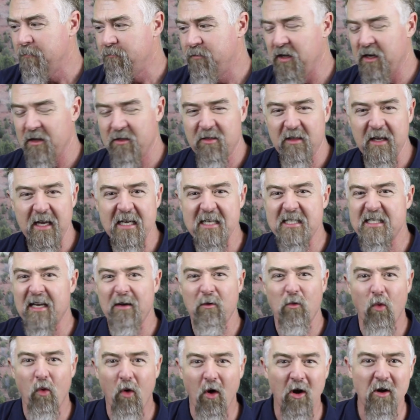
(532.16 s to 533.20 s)
the things that
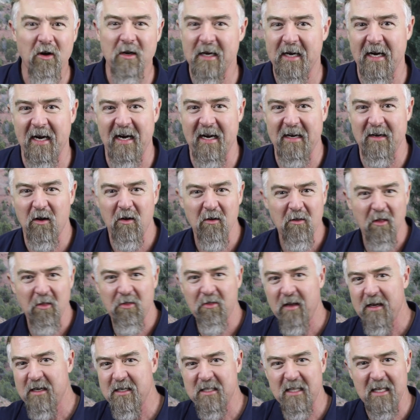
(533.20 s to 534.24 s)
weren't God, all the
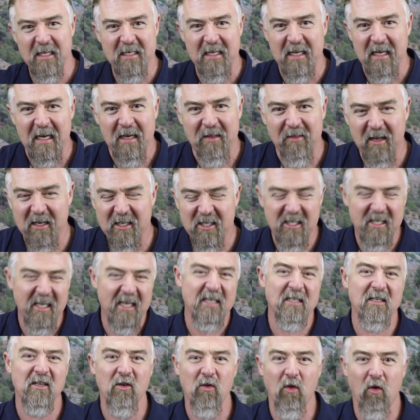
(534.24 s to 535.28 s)
things that, that
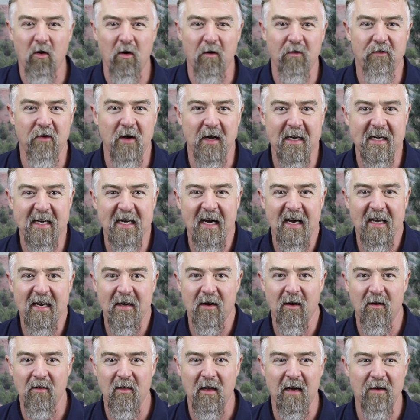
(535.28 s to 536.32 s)
didn't glorify God in
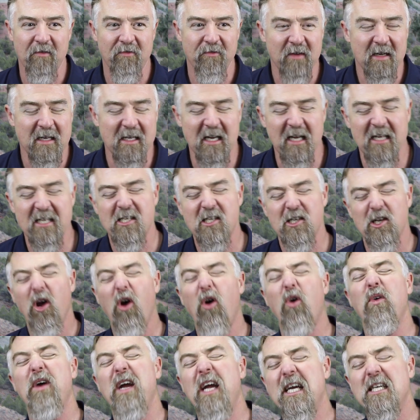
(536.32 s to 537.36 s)
our life. It, it's
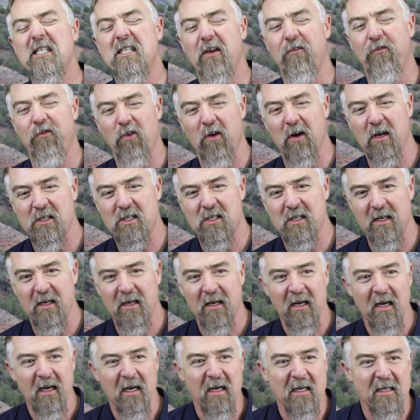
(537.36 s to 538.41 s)
so easy for us to,
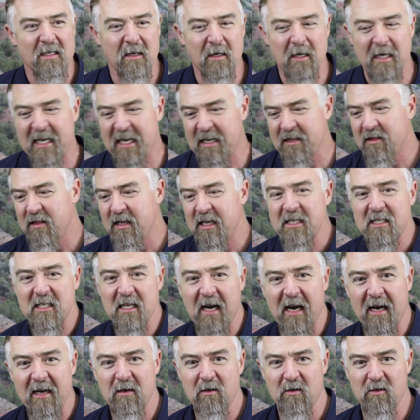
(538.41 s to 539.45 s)
to get these
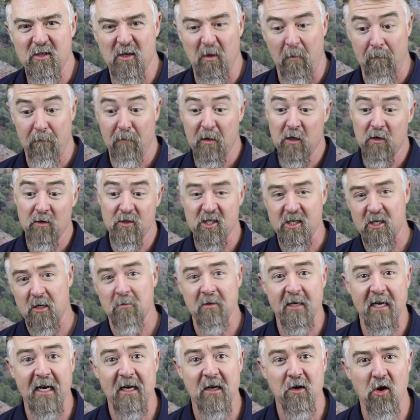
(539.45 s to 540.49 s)
idols and build
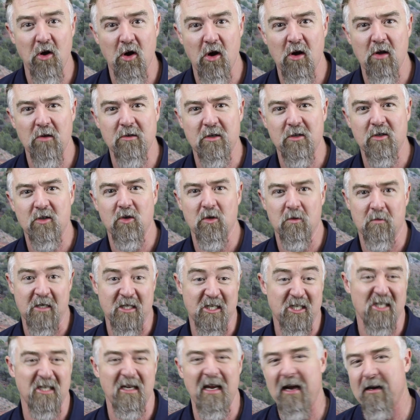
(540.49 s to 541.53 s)
some kind of altar to them and
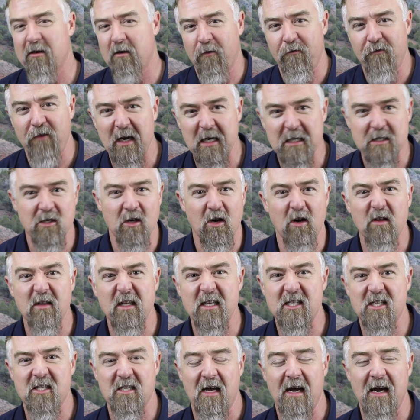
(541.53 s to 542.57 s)
sacrifice all
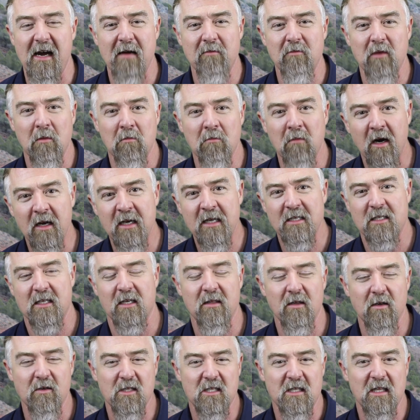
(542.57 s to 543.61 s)
this time and money to
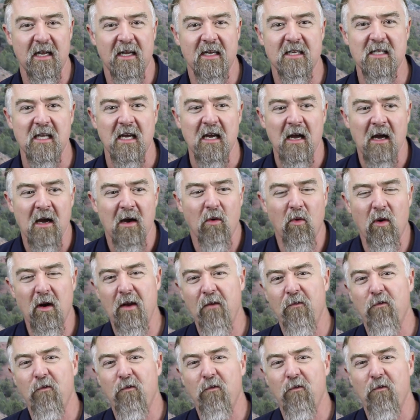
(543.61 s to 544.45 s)
those things. What